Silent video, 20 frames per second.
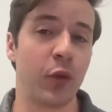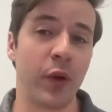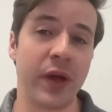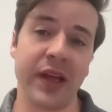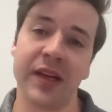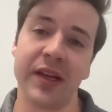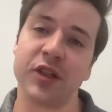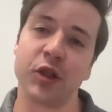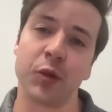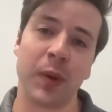
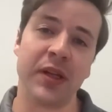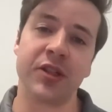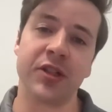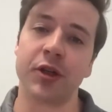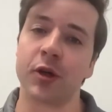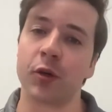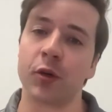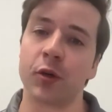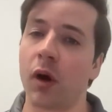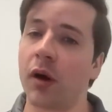week,
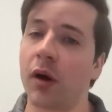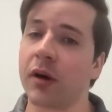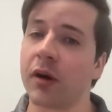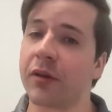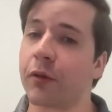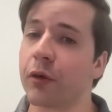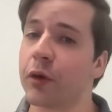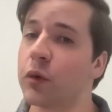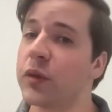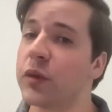Spencer walked
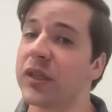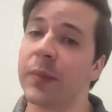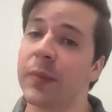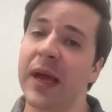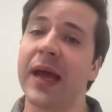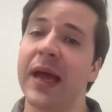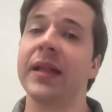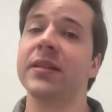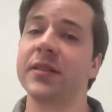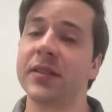through some
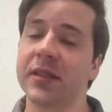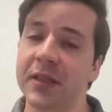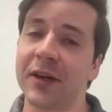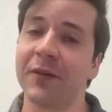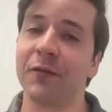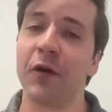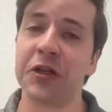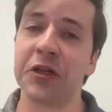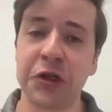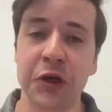hints of
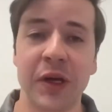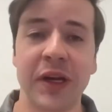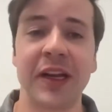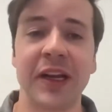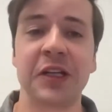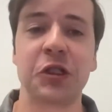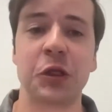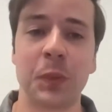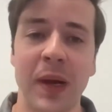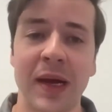what you can
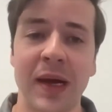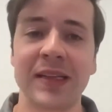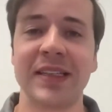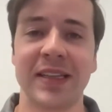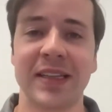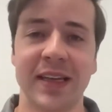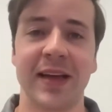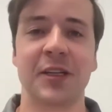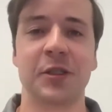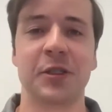expect at
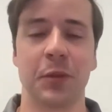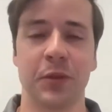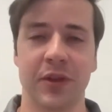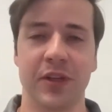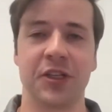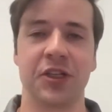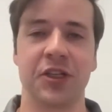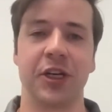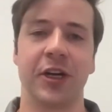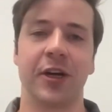the expo
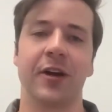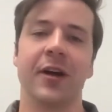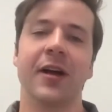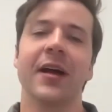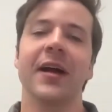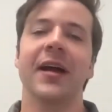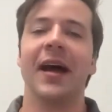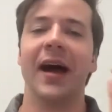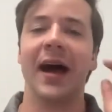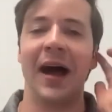this year.
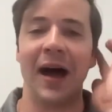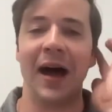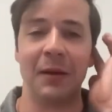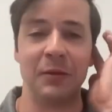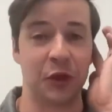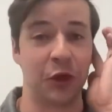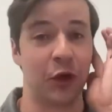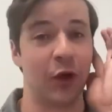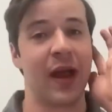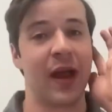Uh,
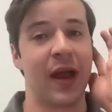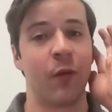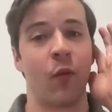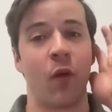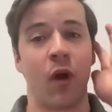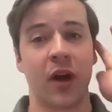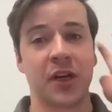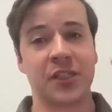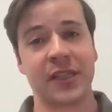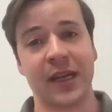so go ahead and
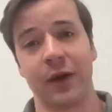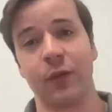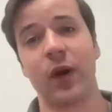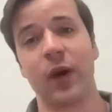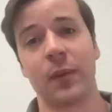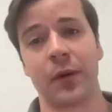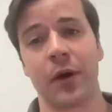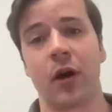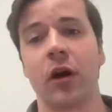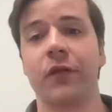watch that
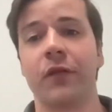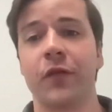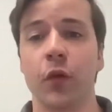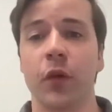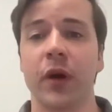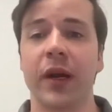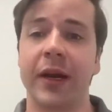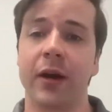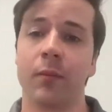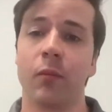webinar if you want
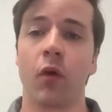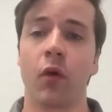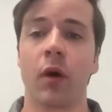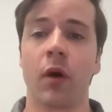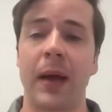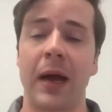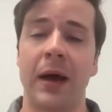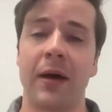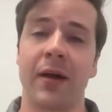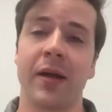to hear more
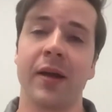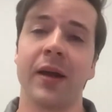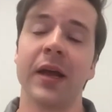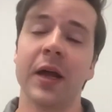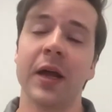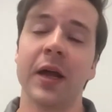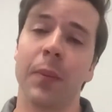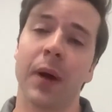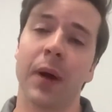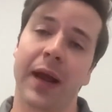about it.
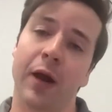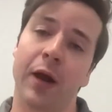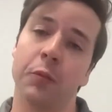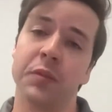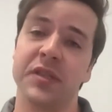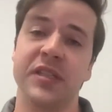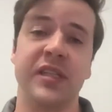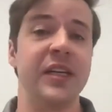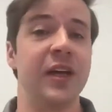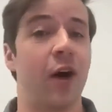But I hope to
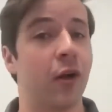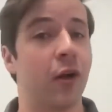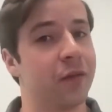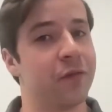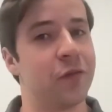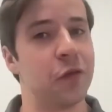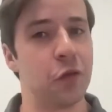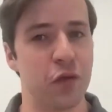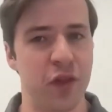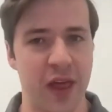see all of
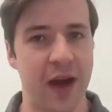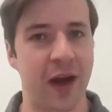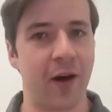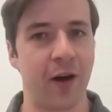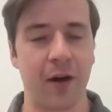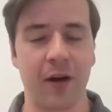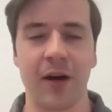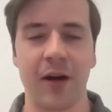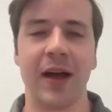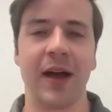you
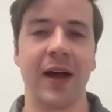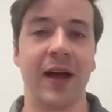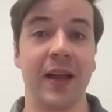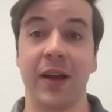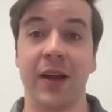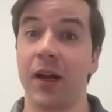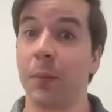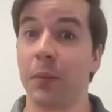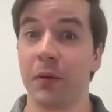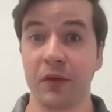there uh, in a
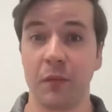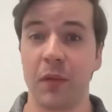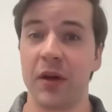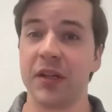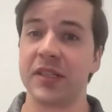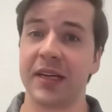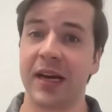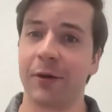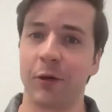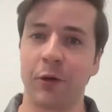couple of
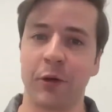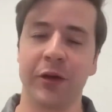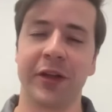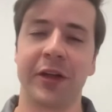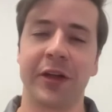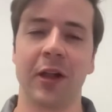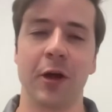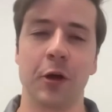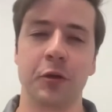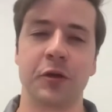months now. We're really
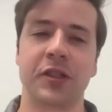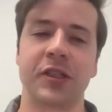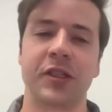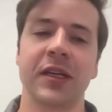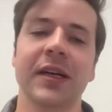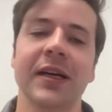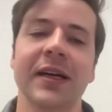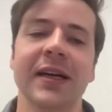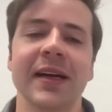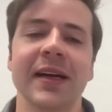close.